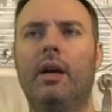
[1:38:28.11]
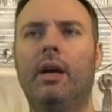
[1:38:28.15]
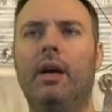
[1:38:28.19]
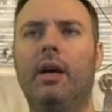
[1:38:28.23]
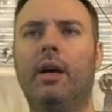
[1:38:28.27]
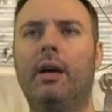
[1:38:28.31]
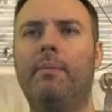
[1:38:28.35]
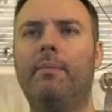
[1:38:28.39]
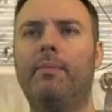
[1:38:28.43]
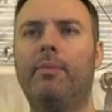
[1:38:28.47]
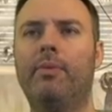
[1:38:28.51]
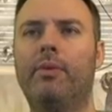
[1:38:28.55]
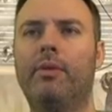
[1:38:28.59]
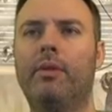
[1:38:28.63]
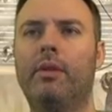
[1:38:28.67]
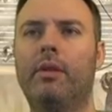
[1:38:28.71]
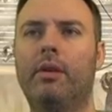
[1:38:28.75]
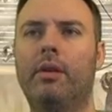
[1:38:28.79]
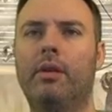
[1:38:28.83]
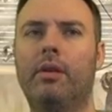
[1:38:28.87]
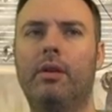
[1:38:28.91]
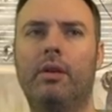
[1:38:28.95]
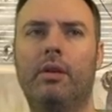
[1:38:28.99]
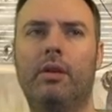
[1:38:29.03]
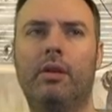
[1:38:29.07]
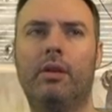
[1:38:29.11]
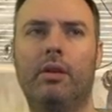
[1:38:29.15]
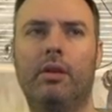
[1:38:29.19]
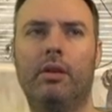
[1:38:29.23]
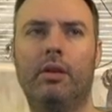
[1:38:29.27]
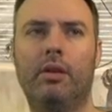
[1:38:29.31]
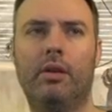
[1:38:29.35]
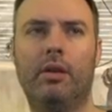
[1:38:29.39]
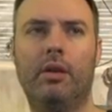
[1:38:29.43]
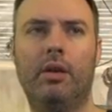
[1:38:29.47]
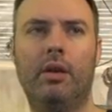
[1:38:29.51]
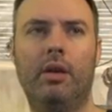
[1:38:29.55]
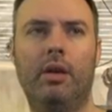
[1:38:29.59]
Um,
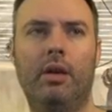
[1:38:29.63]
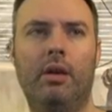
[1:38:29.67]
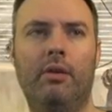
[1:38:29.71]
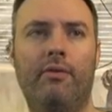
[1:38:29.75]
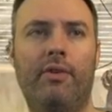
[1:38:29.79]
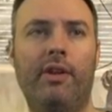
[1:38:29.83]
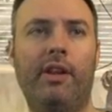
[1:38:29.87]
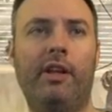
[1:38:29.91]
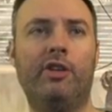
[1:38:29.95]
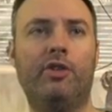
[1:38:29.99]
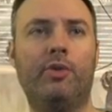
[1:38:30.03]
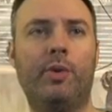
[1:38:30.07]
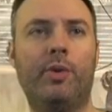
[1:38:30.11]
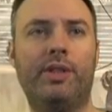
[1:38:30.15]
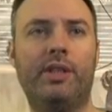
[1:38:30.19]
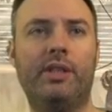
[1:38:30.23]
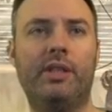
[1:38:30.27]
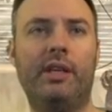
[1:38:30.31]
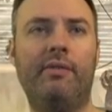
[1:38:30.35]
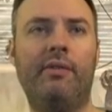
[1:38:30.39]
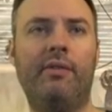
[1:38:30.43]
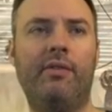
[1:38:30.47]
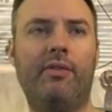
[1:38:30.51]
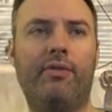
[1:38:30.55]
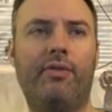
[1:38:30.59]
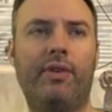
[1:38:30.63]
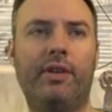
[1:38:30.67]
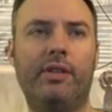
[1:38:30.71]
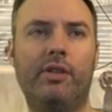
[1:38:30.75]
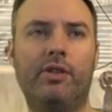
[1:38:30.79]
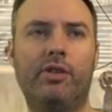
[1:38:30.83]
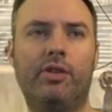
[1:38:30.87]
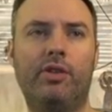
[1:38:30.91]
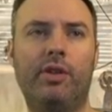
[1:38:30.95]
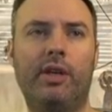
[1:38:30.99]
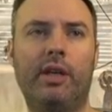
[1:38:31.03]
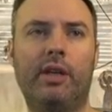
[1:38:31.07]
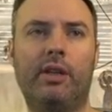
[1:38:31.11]
Philly on Twitch says, even if it
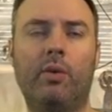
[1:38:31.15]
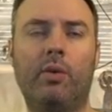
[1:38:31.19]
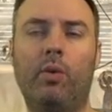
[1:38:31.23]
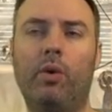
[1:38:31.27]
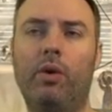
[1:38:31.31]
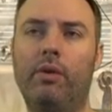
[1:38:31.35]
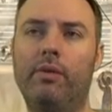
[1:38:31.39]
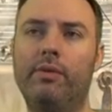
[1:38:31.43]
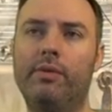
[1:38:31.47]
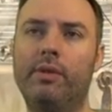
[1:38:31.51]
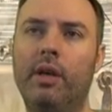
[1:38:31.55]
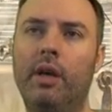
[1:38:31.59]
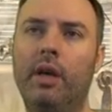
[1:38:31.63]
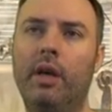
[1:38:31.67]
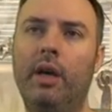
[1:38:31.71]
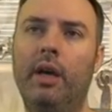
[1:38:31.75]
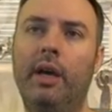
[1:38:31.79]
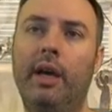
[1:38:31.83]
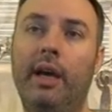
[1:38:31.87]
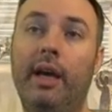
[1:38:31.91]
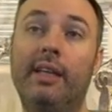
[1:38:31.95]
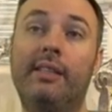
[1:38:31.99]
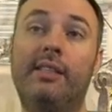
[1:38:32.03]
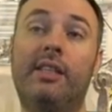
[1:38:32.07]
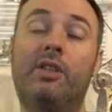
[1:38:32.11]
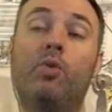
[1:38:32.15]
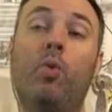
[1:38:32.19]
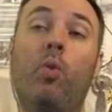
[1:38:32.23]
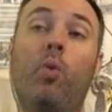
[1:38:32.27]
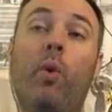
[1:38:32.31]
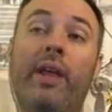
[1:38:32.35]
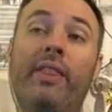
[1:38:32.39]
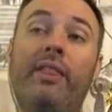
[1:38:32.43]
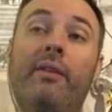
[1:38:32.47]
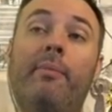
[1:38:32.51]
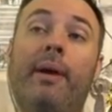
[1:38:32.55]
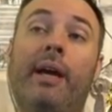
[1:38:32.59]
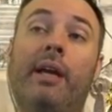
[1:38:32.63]
fizzles, you get the wolves. It says,
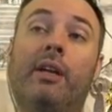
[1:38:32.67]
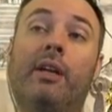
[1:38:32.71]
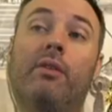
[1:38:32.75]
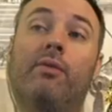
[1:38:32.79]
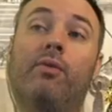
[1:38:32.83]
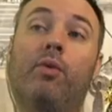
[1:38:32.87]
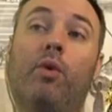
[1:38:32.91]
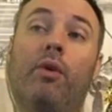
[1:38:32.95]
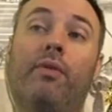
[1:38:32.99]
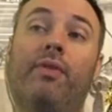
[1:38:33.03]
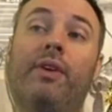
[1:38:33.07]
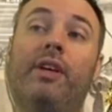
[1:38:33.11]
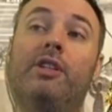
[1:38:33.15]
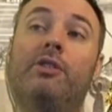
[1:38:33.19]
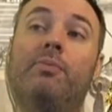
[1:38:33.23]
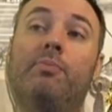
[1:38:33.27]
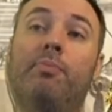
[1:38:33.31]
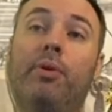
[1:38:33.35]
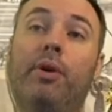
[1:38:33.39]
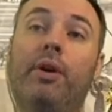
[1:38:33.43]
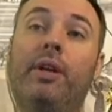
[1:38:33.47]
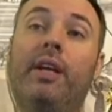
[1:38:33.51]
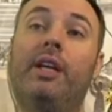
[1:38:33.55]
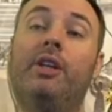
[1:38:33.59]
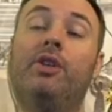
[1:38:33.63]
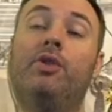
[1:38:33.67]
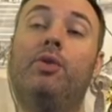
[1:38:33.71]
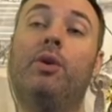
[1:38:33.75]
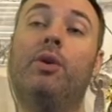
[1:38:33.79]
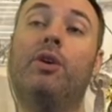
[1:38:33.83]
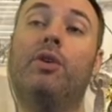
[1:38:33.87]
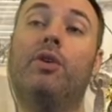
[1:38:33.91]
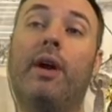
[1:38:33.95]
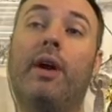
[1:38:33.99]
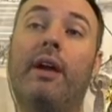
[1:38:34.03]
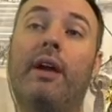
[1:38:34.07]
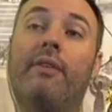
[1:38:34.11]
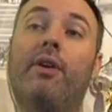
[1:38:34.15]
when the Mantle of Wolf is put into
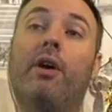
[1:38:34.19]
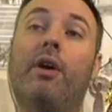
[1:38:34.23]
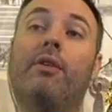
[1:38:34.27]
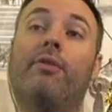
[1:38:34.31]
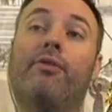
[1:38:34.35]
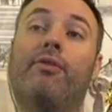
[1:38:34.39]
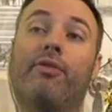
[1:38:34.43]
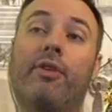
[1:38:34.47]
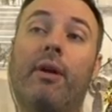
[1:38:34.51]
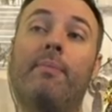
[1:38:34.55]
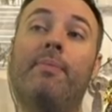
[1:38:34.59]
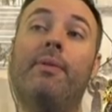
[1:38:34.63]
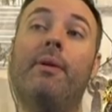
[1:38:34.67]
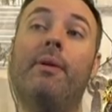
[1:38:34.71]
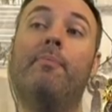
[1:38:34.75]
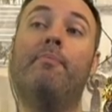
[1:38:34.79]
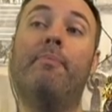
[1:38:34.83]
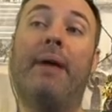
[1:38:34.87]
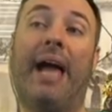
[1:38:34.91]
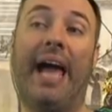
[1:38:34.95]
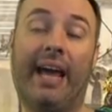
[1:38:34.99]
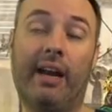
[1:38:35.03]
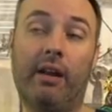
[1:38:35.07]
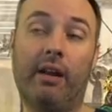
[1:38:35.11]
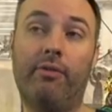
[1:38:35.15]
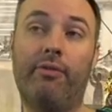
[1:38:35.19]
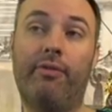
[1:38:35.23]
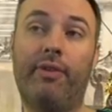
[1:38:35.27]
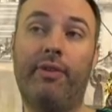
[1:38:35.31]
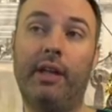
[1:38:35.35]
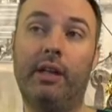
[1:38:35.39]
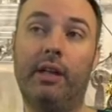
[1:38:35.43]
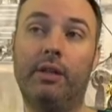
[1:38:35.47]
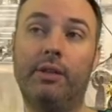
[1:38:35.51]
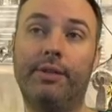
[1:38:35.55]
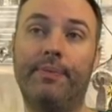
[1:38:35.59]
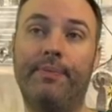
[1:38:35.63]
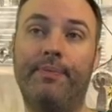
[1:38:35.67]
a graveyard from the
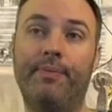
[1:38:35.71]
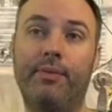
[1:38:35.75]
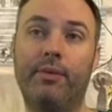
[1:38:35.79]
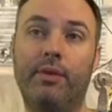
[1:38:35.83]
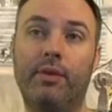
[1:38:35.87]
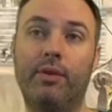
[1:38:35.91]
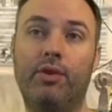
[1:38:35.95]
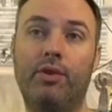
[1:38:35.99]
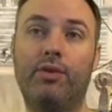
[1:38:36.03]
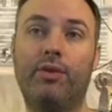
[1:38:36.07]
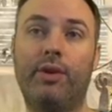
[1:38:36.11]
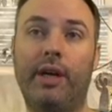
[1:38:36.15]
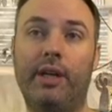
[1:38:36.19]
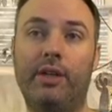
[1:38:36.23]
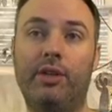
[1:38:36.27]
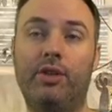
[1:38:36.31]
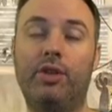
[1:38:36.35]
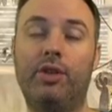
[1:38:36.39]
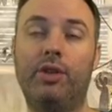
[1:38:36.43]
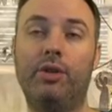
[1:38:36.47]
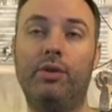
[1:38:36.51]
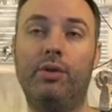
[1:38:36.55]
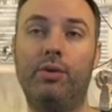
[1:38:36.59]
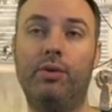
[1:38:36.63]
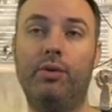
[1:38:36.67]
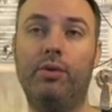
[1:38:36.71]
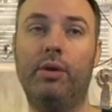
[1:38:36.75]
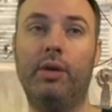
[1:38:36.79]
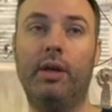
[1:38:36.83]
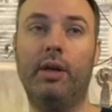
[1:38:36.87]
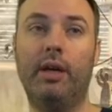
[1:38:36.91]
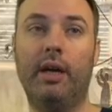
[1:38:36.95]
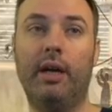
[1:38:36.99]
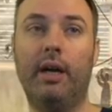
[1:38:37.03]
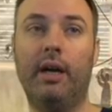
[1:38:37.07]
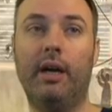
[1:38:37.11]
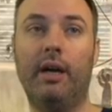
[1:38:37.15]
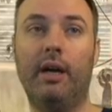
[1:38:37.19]
battlefield, create
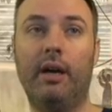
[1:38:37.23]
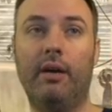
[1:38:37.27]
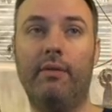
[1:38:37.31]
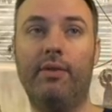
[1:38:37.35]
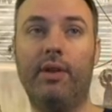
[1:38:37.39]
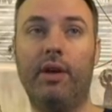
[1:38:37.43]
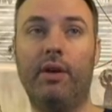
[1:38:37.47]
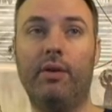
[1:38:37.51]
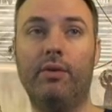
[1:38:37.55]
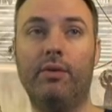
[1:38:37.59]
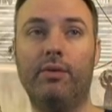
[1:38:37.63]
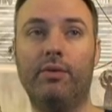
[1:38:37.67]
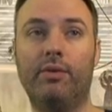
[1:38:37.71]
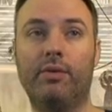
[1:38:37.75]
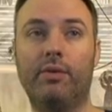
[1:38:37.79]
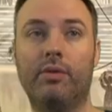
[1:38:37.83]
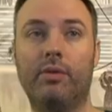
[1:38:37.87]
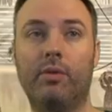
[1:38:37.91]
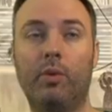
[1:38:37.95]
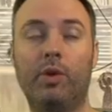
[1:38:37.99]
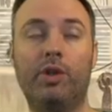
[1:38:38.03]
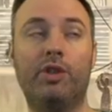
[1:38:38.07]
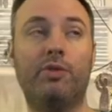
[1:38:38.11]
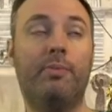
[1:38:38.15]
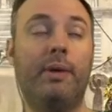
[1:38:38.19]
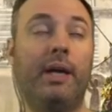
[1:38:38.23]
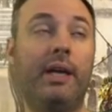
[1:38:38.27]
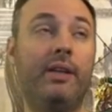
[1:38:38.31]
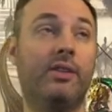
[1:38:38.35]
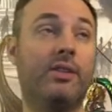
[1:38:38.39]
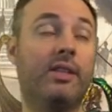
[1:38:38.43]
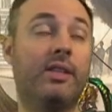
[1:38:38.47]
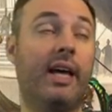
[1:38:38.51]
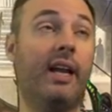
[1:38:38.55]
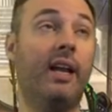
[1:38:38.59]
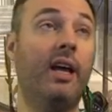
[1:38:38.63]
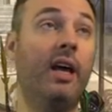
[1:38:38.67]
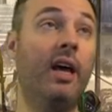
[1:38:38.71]
two uh, of those, which
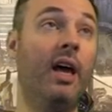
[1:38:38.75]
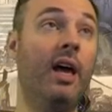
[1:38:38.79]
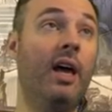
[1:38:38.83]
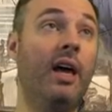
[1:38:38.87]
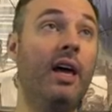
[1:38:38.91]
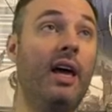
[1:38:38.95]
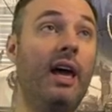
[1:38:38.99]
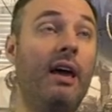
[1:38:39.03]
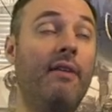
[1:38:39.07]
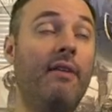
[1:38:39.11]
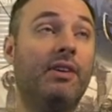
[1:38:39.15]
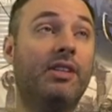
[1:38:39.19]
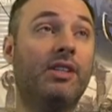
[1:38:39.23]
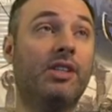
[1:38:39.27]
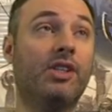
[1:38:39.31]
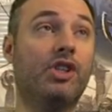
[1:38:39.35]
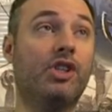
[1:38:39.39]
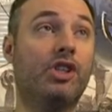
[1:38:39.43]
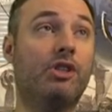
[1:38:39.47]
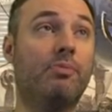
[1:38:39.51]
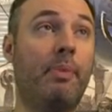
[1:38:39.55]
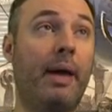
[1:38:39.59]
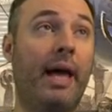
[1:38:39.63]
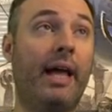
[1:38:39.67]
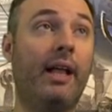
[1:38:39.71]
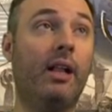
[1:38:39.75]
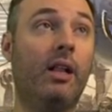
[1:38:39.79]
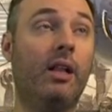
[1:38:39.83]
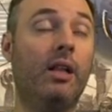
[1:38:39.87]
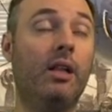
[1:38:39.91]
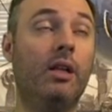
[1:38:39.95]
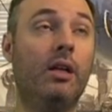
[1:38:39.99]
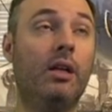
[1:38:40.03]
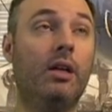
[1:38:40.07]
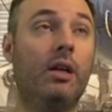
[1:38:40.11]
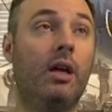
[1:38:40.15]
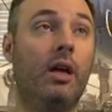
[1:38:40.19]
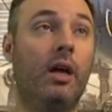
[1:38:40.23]
means that if it's a
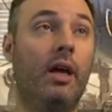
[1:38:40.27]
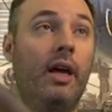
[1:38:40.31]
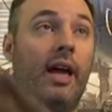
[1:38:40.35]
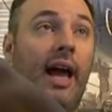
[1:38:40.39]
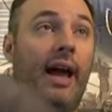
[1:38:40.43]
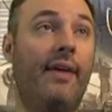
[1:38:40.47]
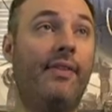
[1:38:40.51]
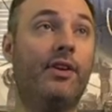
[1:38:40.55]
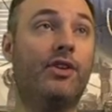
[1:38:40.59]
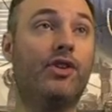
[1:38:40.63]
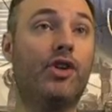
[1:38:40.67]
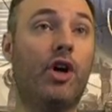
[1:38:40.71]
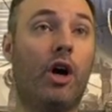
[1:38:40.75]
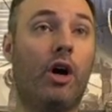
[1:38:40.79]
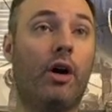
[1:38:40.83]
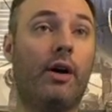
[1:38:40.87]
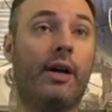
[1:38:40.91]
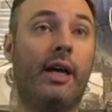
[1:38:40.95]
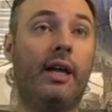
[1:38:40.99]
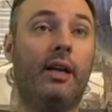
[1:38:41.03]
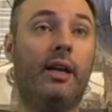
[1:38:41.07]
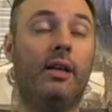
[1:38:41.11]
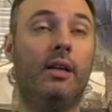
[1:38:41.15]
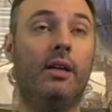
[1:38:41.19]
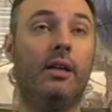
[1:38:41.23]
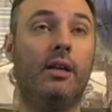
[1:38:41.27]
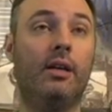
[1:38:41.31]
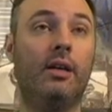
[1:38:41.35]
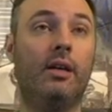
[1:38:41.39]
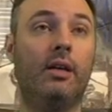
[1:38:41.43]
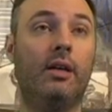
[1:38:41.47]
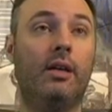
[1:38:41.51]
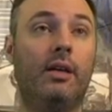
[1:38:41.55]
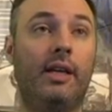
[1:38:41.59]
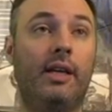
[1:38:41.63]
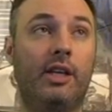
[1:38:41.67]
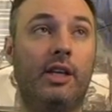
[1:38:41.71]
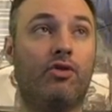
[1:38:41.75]
spell and the target
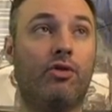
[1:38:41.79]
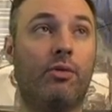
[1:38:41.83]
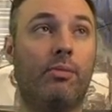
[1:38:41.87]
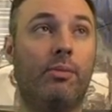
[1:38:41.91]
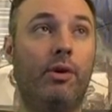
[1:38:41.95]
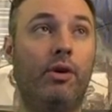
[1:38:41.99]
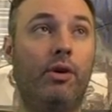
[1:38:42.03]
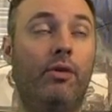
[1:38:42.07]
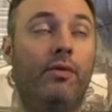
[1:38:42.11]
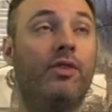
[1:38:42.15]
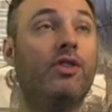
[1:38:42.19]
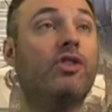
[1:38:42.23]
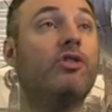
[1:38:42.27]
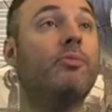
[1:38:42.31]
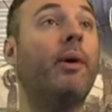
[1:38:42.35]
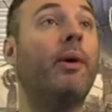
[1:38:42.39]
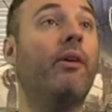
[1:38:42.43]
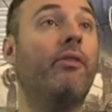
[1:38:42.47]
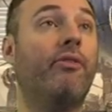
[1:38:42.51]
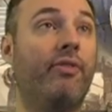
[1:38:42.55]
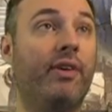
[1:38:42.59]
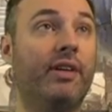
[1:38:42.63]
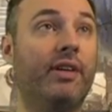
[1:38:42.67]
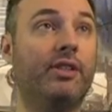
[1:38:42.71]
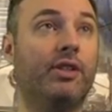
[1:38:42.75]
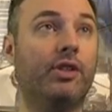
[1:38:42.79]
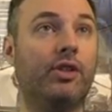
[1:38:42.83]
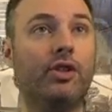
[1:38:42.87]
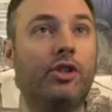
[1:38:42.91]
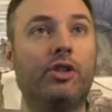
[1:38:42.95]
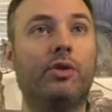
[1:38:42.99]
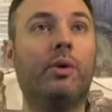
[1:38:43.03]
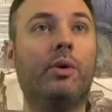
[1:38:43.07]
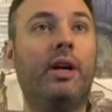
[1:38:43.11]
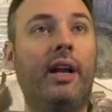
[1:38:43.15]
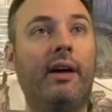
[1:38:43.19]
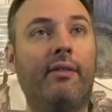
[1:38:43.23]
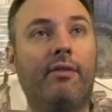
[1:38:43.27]
gets removed, the spell
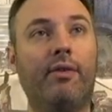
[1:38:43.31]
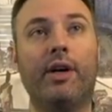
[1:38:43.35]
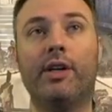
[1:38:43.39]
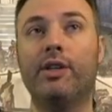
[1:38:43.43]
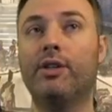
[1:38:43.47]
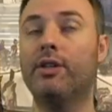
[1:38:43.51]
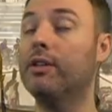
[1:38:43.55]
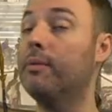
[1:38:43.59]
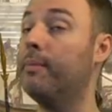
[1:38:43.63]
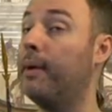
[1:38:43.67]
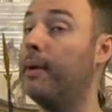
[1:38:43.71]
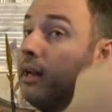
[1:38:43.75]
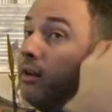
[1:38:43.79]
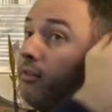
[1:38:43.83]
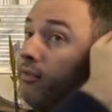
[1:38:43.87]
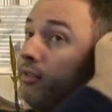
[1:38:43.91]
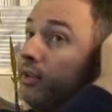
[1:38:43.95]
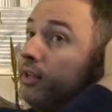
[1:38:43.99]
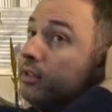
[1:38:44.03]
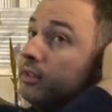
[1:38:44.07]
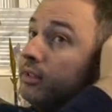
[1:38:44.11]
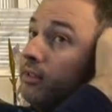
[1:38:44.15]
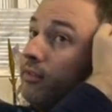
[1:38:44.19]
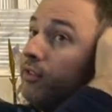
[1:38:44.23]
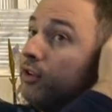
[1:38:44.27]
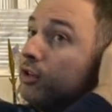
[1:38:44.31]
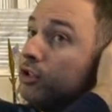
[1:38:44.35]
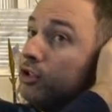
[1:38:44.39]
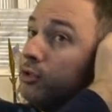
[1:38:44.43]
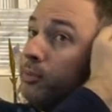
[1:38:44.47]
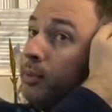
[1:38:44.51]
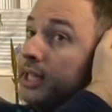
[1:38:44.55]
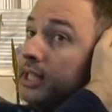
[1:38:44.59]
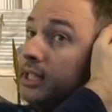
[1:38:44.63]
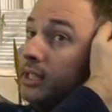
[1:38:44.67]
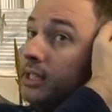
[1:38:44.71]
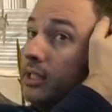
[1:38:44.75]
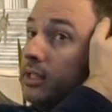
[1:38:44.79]
fizzles, so it never entered the battlefield in the
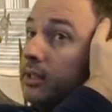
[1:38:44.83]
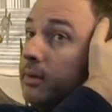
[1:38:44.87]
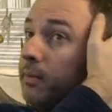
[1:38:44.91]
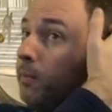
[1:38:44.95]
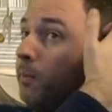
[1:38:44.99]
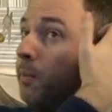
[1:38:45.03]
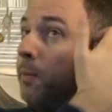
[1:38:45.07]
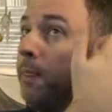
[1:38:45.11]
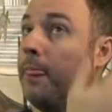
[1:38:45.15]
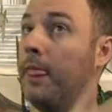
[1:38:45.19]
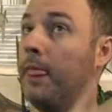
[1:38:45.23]
first place.